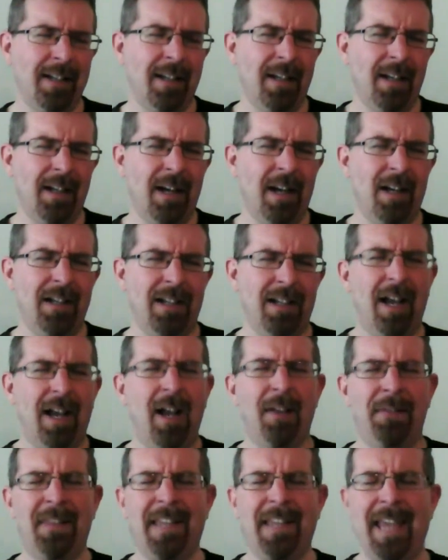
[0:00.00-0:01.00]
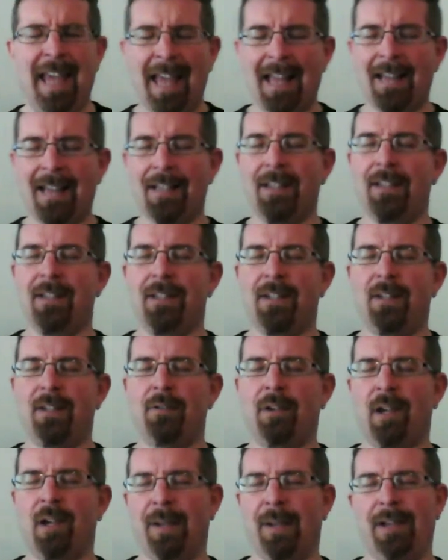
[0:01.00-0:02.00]
And at the end, you
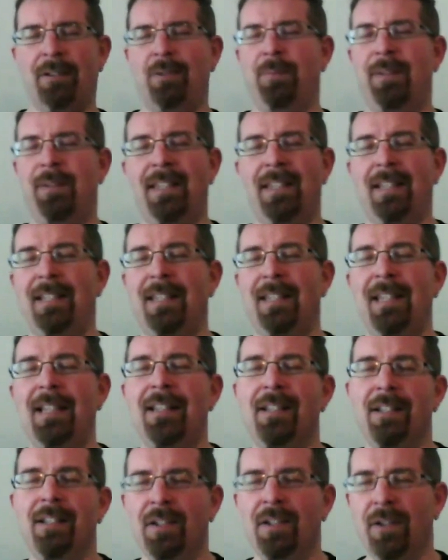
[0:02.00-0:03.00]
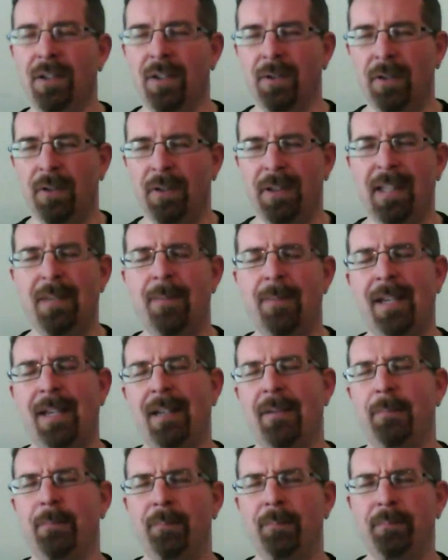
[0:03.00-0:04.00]
come out with this thing that's got your theme in,